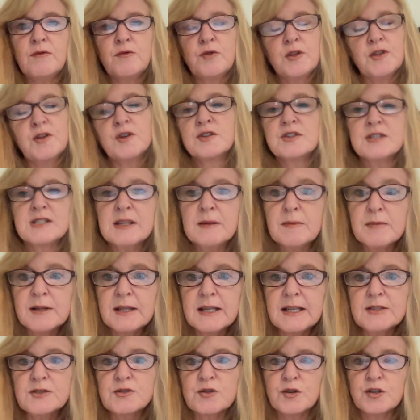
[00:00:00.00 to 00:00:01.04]
with your
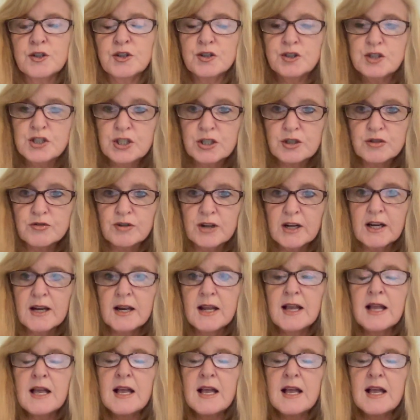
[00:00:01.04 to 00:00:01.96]
siblings or your children.